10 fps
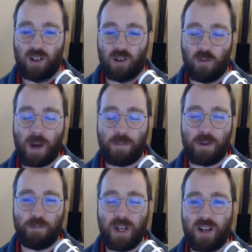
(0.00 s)
or maybe
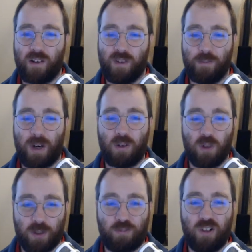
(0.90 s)
mid-November,
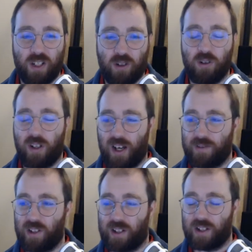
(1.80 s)
was pretty good
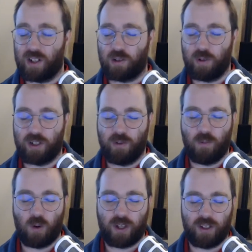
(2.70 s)
after like 6 weeks of
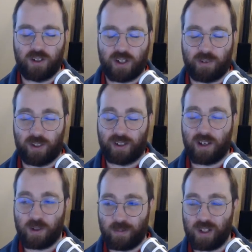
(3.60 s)
walking and stuff like that. It
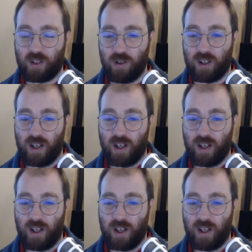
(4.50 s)
was pretty good.